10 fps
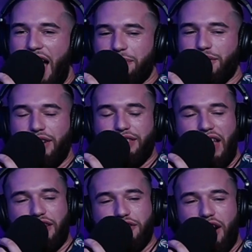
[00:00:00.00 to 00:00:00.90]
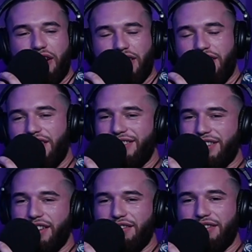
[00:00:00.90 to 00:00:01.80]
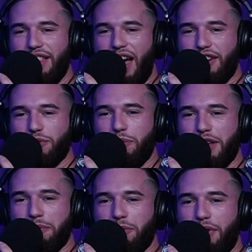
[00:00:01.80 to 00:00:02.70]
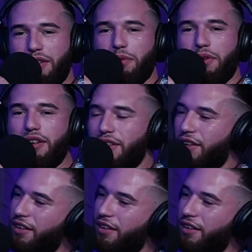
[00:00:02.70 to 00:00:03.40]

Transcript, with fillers: Th- absolutely. Thank you, Jonathan. See, that is what we keep them around for.